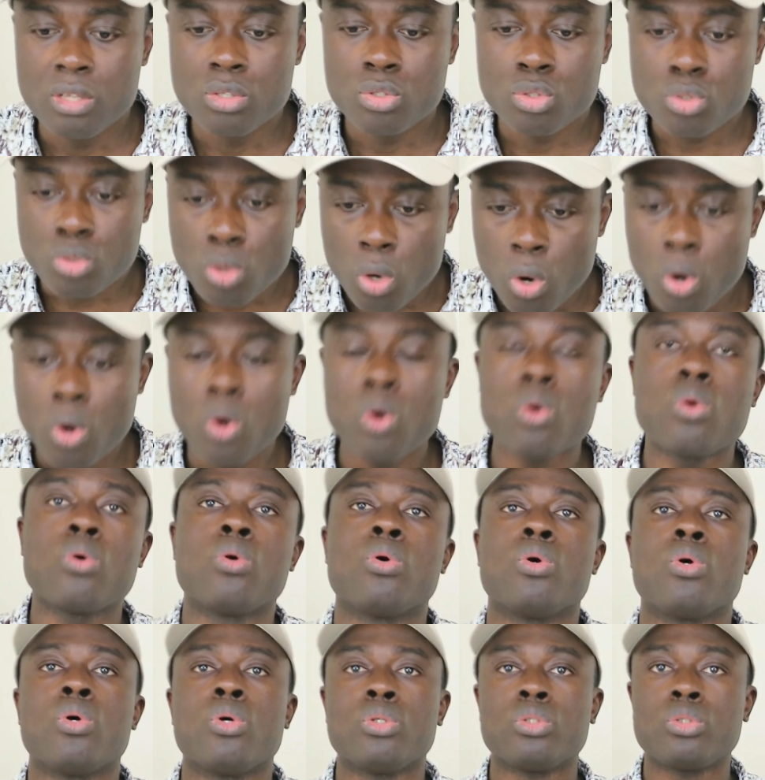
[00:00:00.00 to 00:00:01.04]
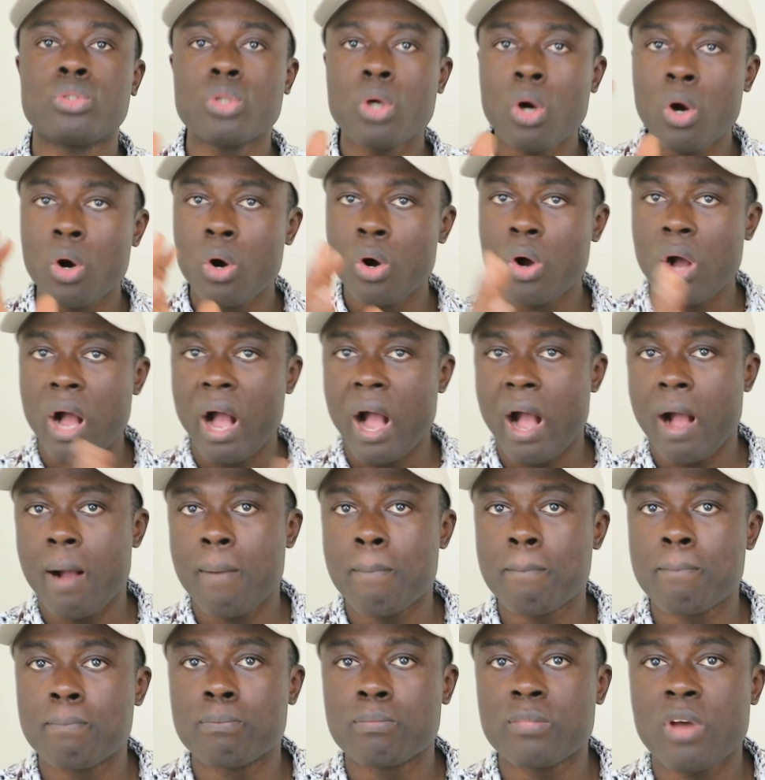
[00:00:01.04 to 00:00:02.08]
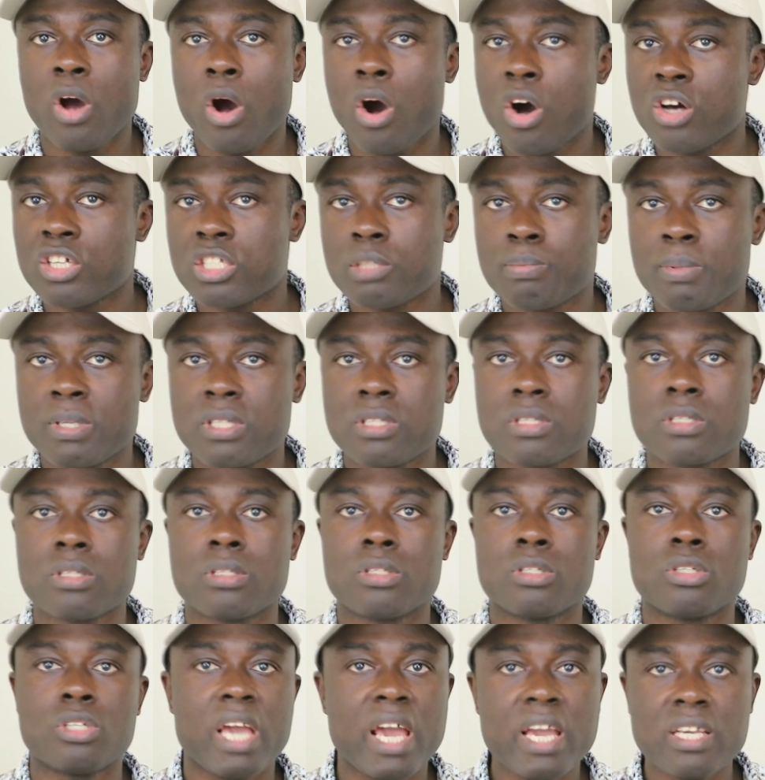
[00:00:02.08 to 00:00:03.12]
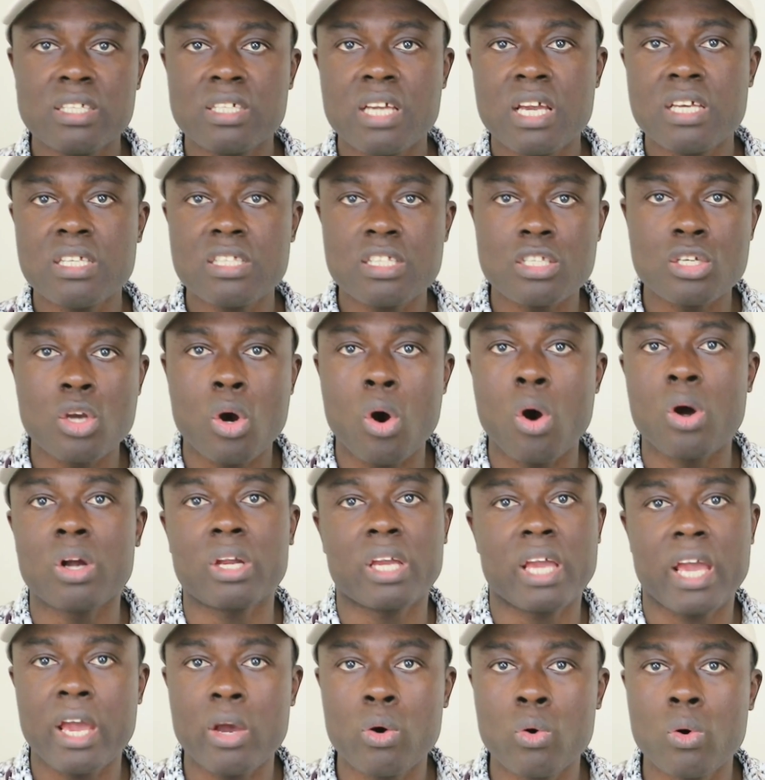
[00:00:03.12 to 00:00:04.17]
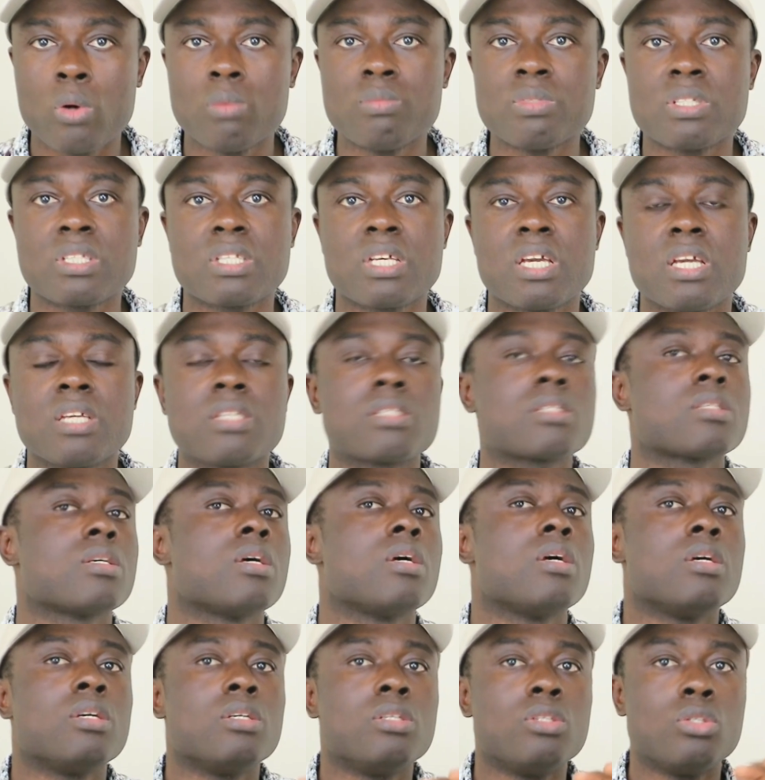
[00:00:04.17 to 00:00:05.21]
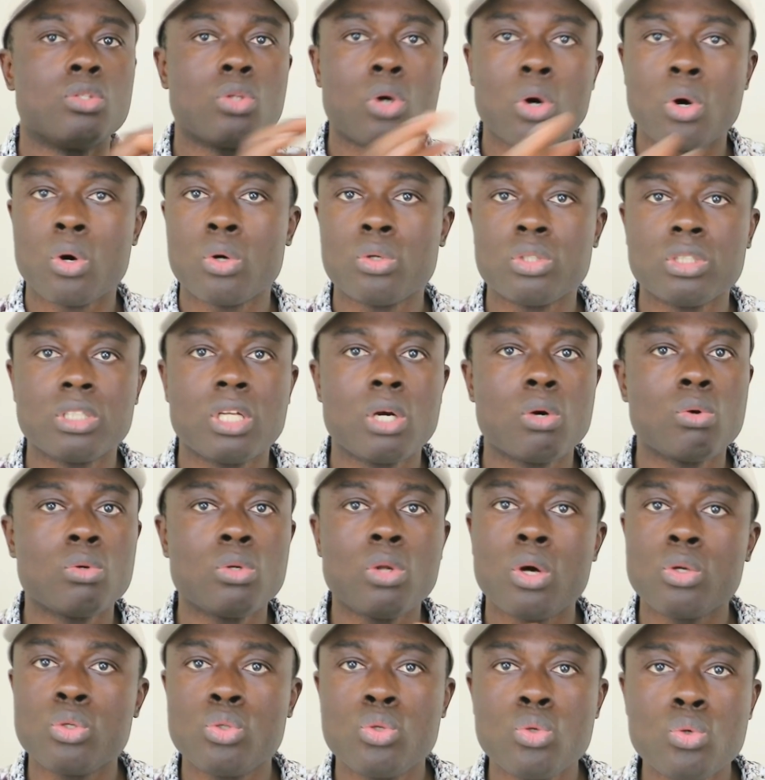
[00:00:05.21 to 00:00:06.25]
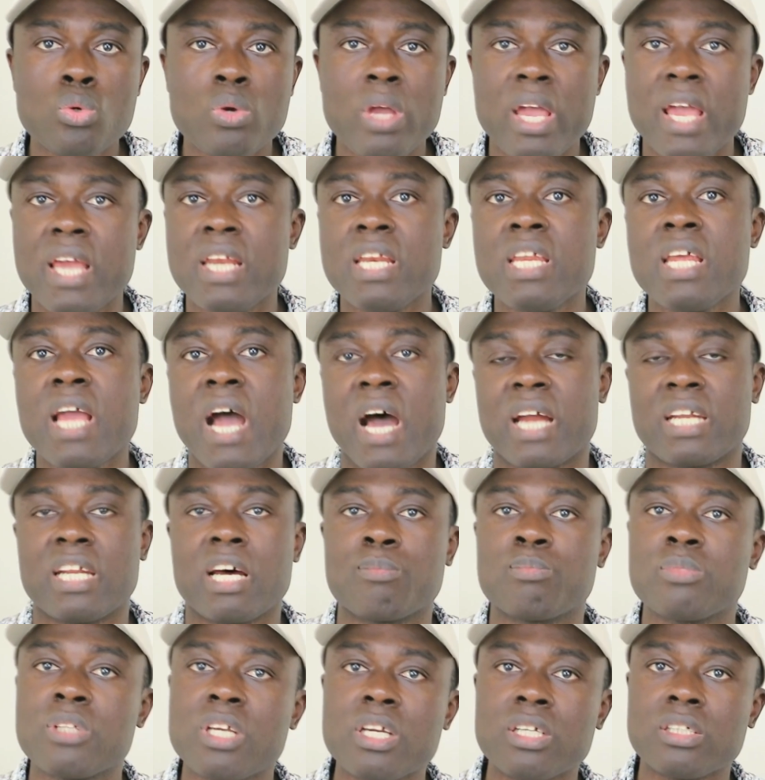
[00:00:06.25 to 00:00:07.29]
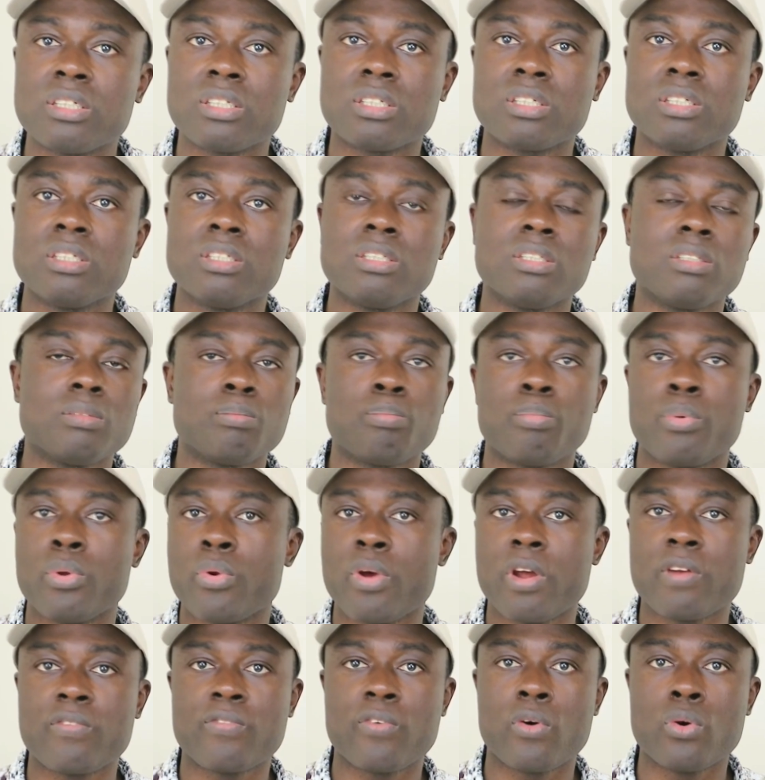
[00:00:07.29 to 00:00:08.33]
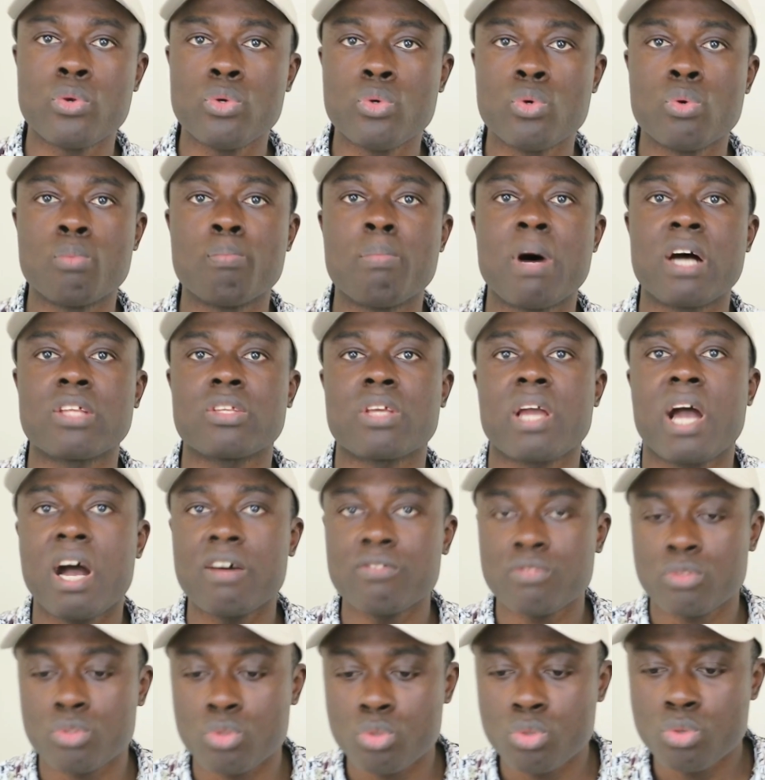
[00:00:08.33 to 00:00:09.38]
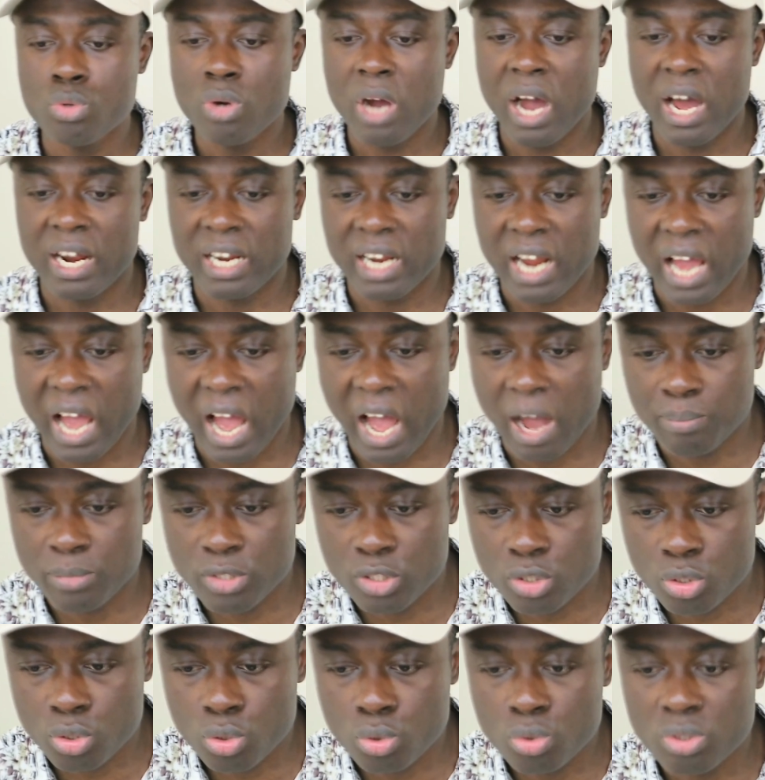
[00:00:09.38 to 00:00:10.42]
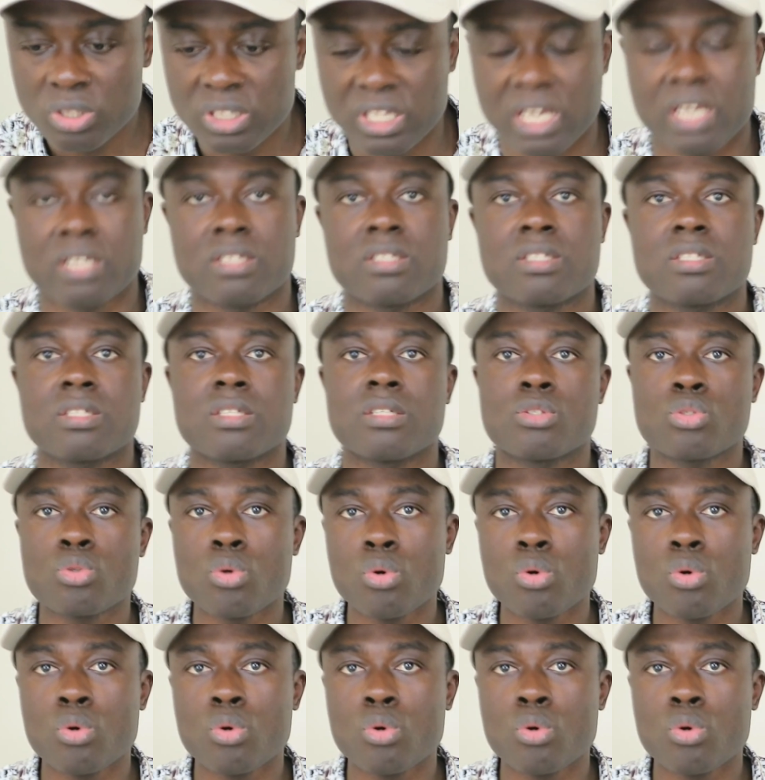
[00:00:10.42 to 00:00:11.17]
So, your hospital, agency, or care home says, no, they will not do any adaptation period for you, but you have to do an aptitude test.